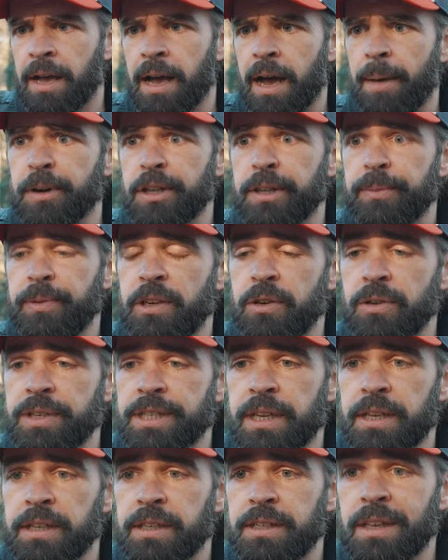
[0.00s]
I'm gonna be
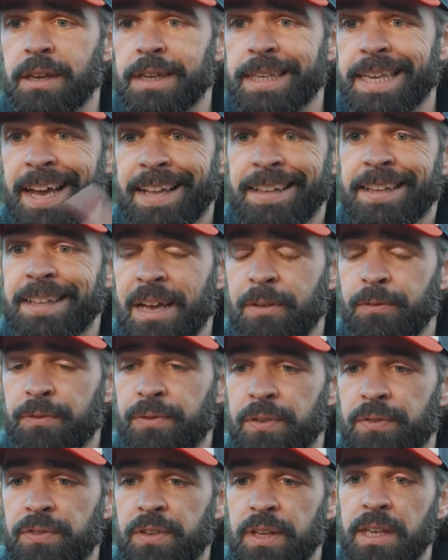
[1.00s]
using the Canon
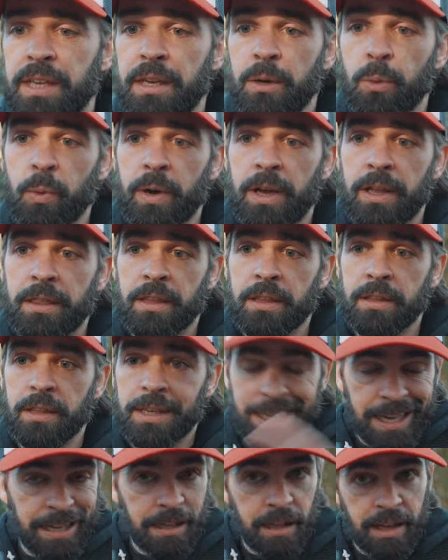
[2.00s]
M50 with the
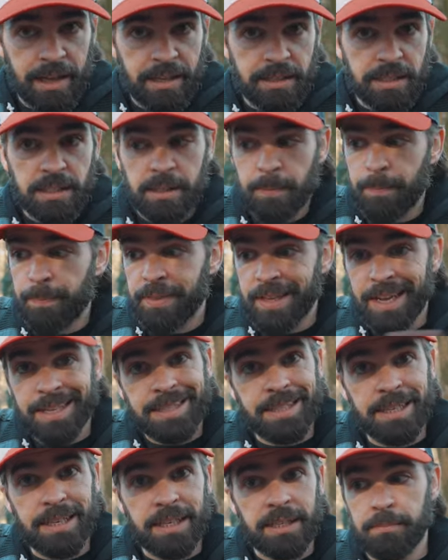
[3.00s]
kit lens.
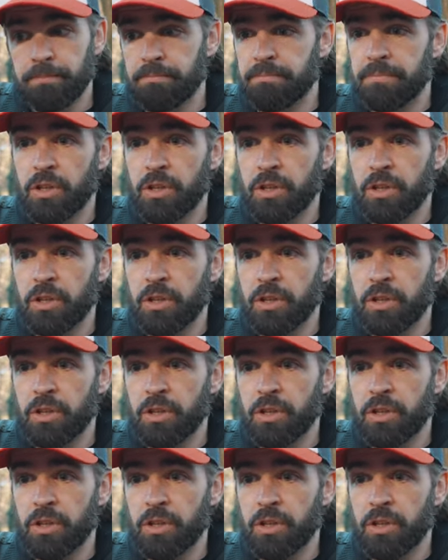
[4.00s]
That's it.